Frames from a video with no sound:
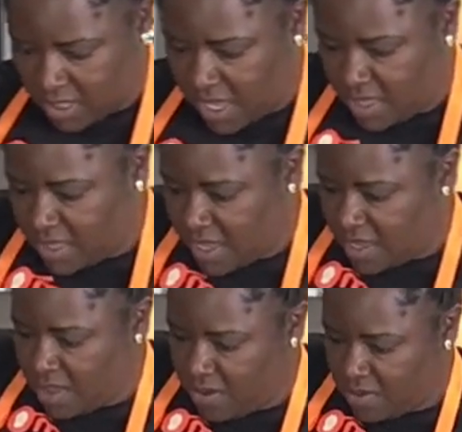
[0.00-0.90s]
take
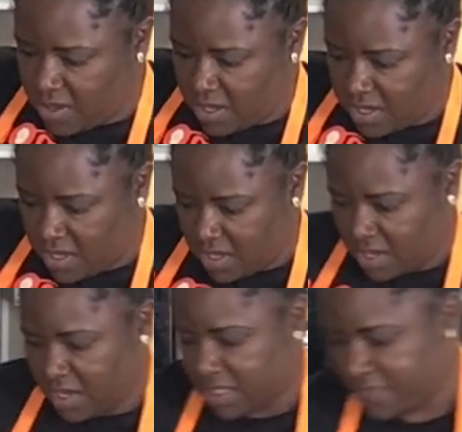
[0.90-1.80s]
that
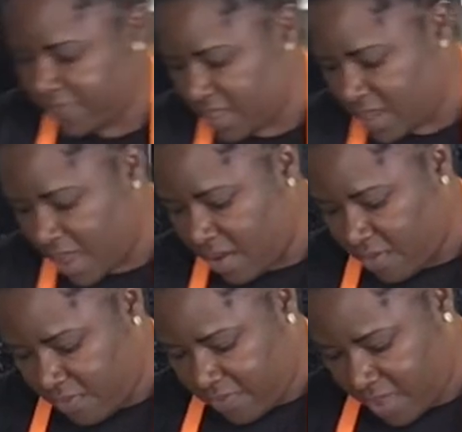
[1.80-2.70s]
coconut that's fell
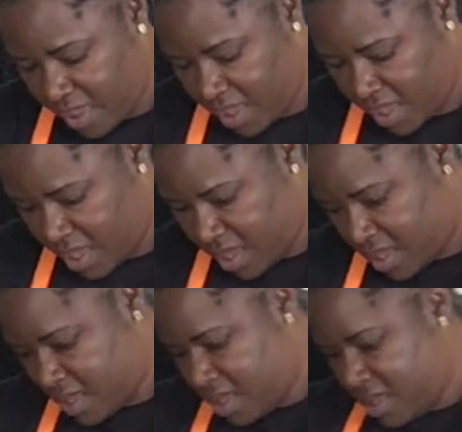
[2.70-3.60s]
off
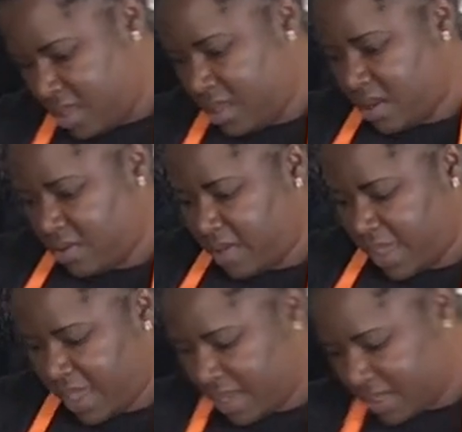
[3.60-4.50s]
and,
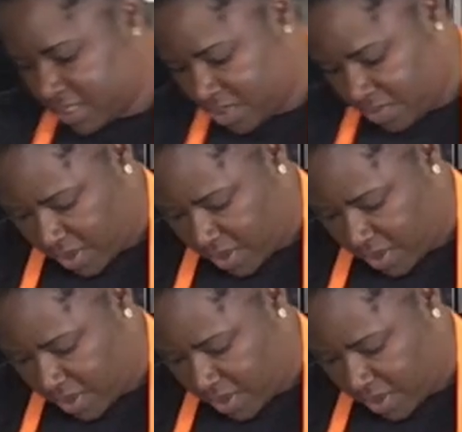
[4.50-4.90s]
add it to